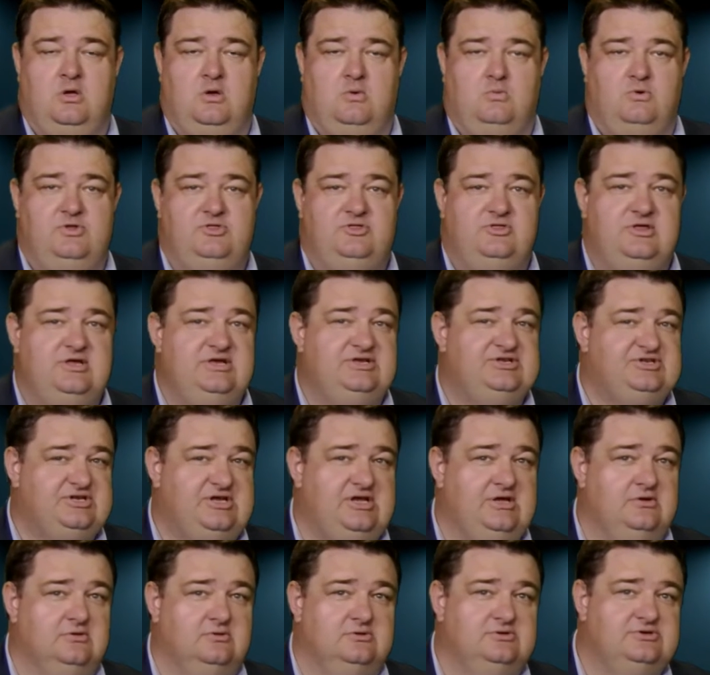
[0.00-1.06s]
With these
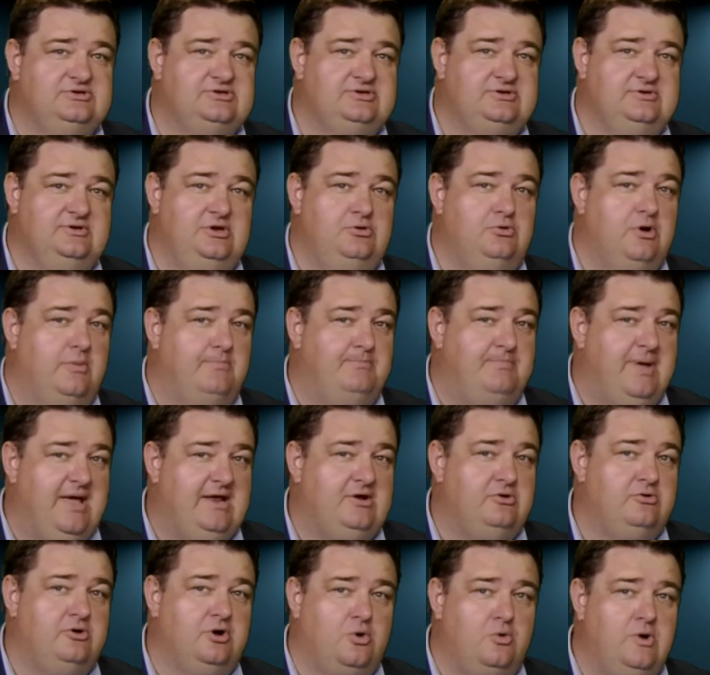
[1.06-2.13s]
skills, you are
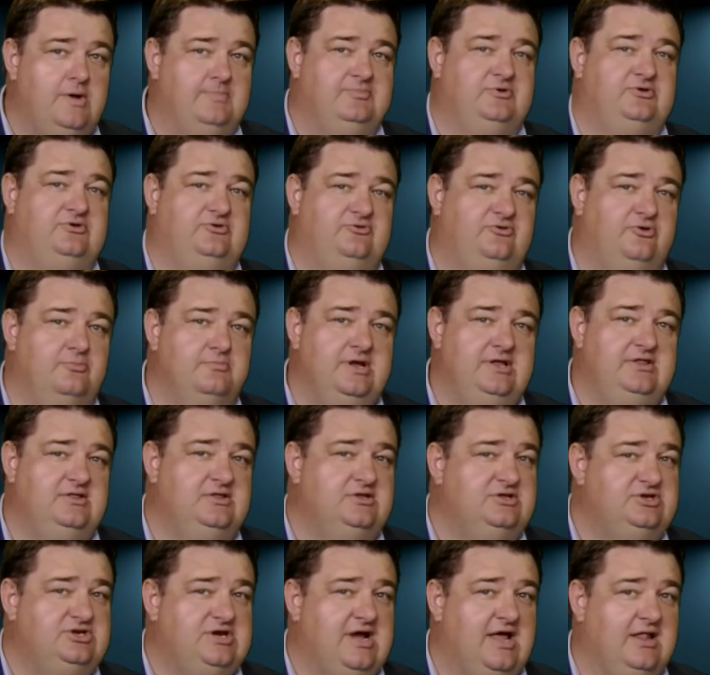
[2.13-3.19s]
better equipped to meet the
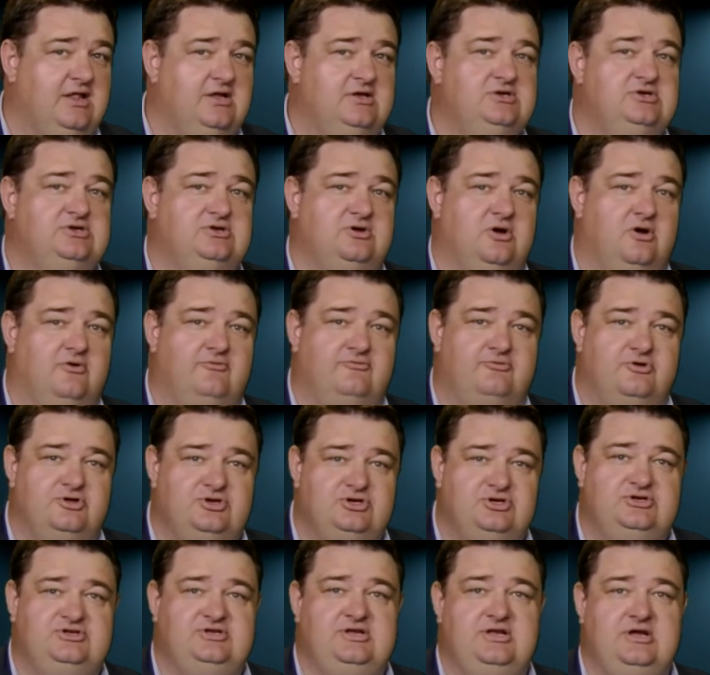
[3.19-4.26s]
challenge of
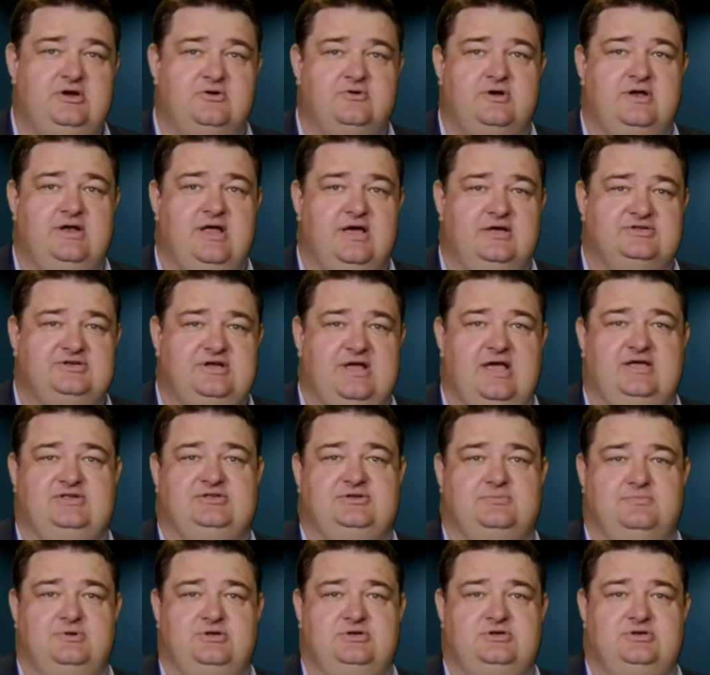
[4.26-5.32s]
reducing greenhouse gas
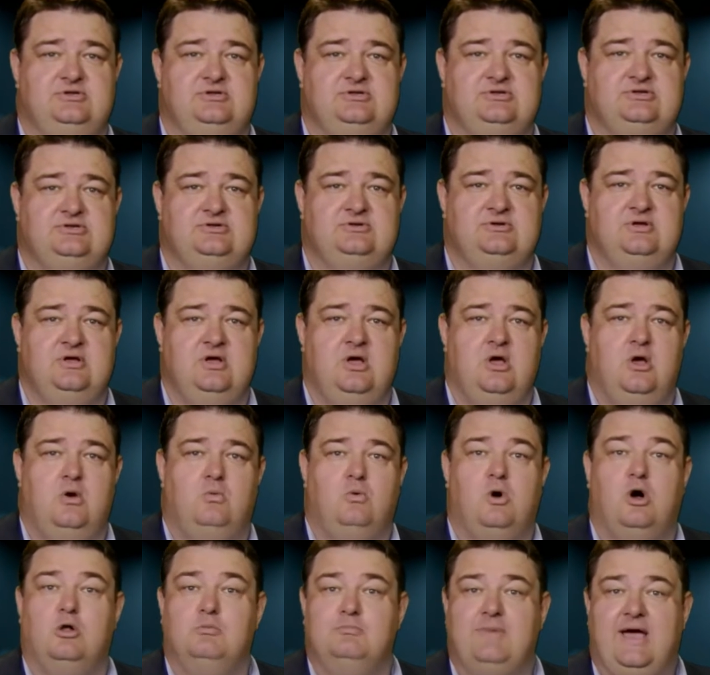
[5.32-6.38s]
emissions
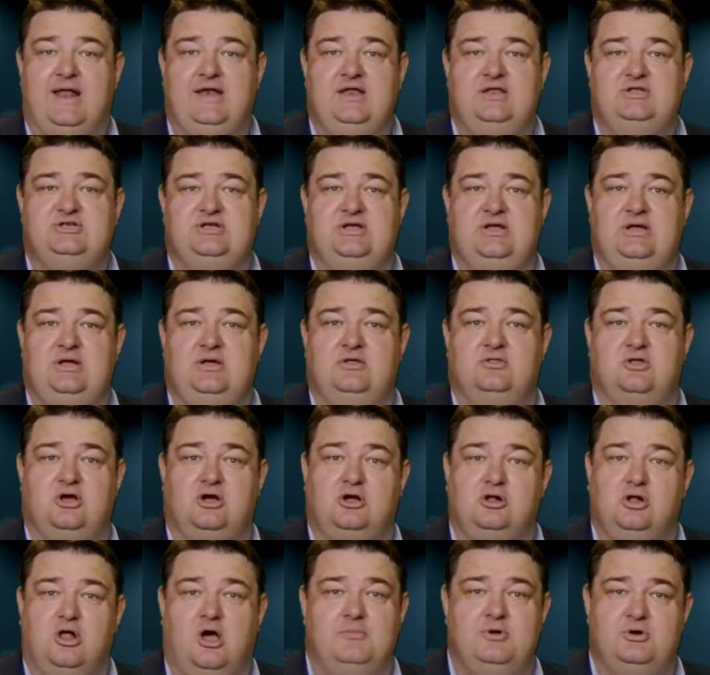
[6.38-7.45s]
while managing the
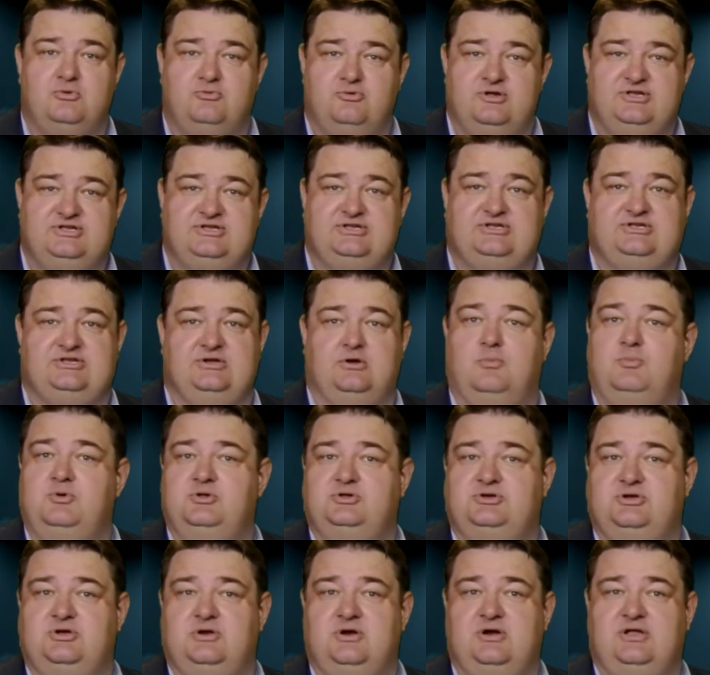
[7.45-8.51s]
climate risks and
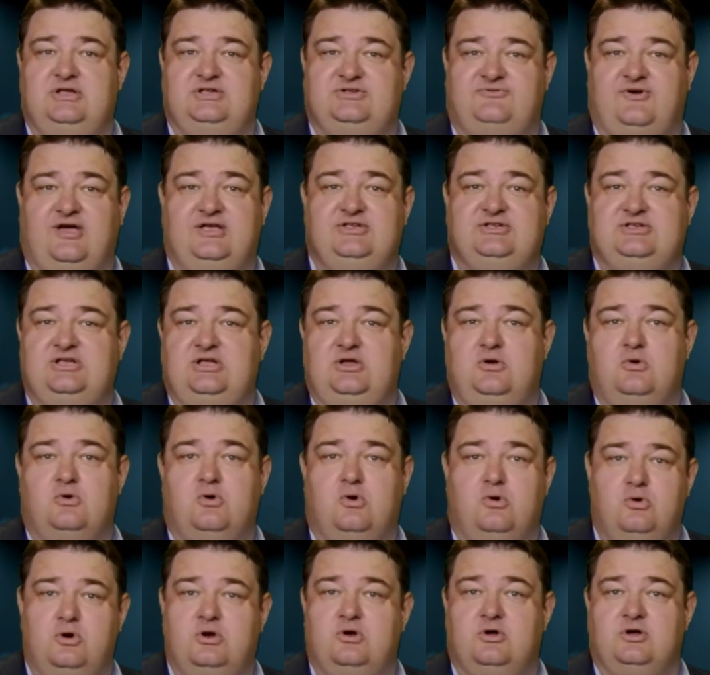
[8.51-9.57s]
opportunities facing your
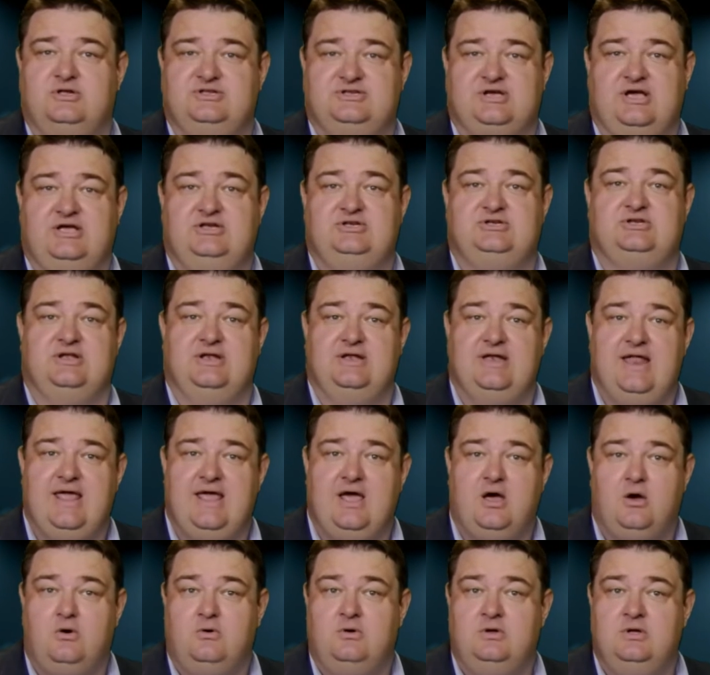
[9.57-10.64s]
organisation
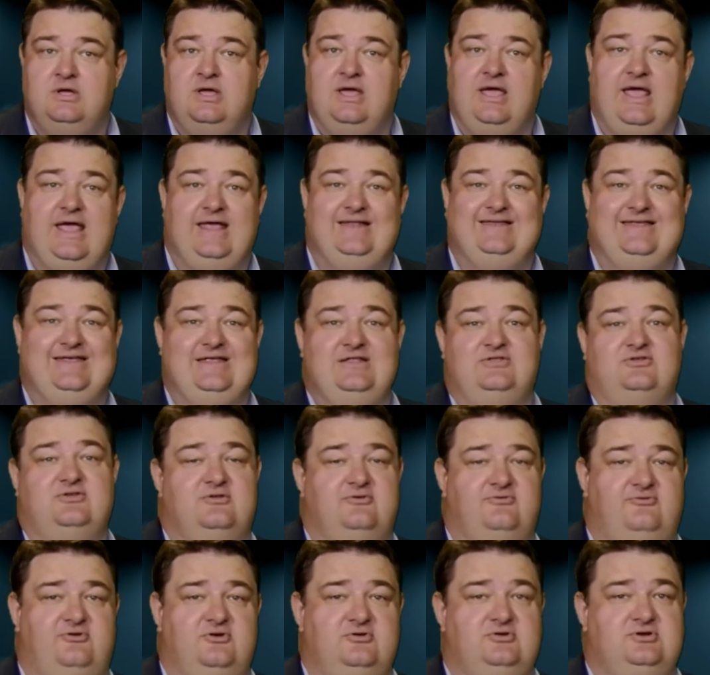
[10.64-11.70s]
now and into the
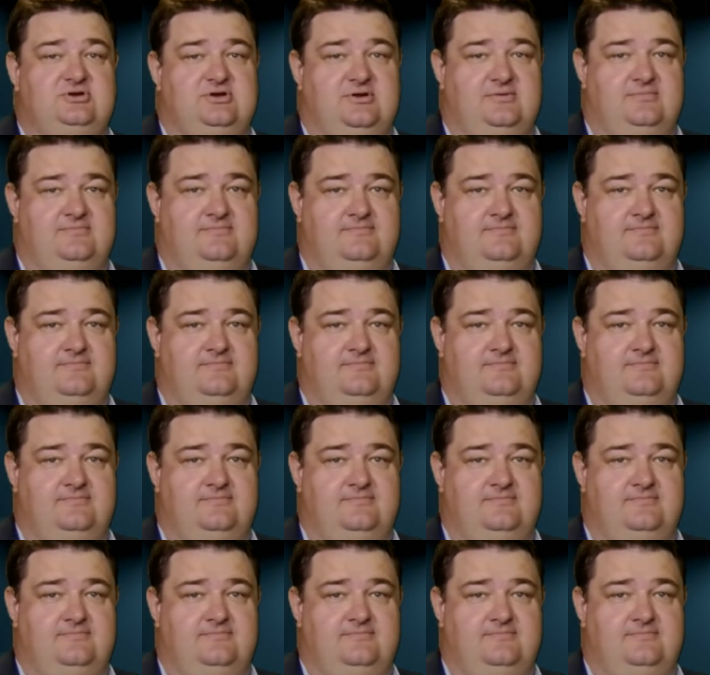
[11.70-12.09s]
future.